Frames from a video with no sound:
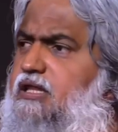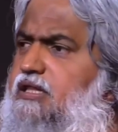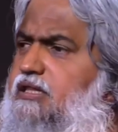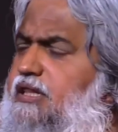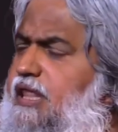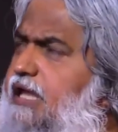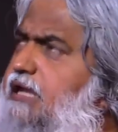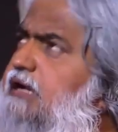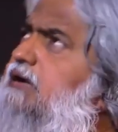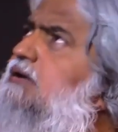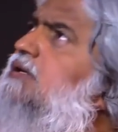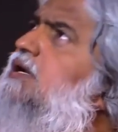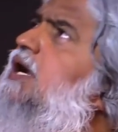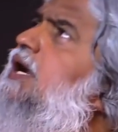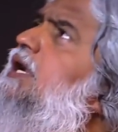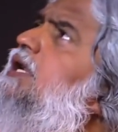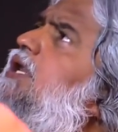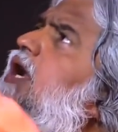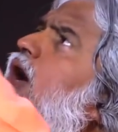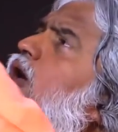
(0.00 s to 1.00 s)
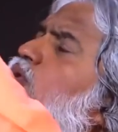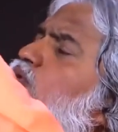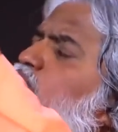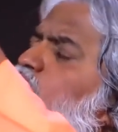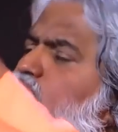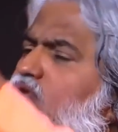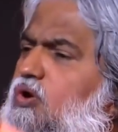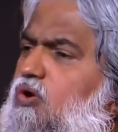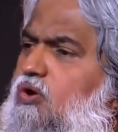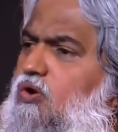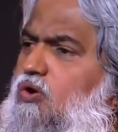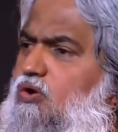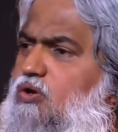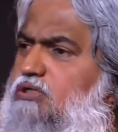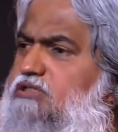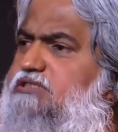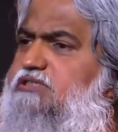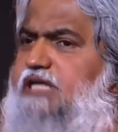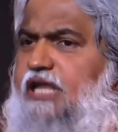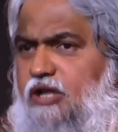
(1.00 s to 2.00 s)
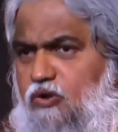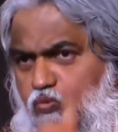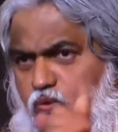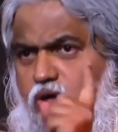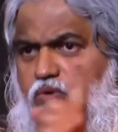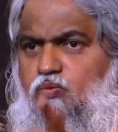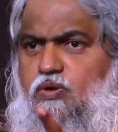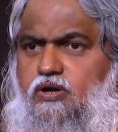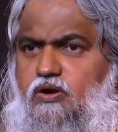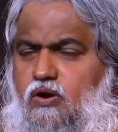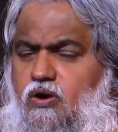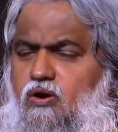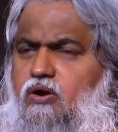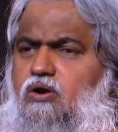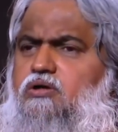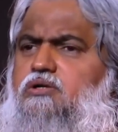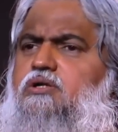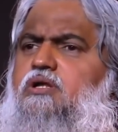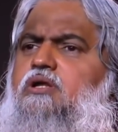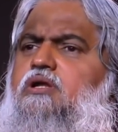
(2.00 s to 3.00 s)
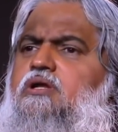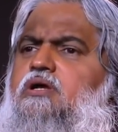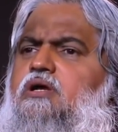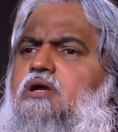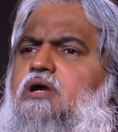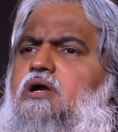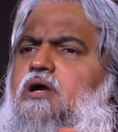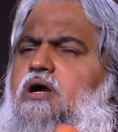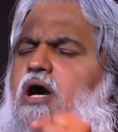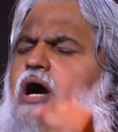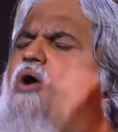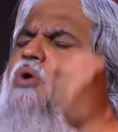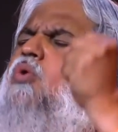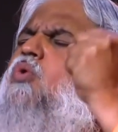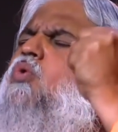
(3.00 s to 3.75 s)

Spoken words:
they cried out to the Lord, saying one word, "Lord, how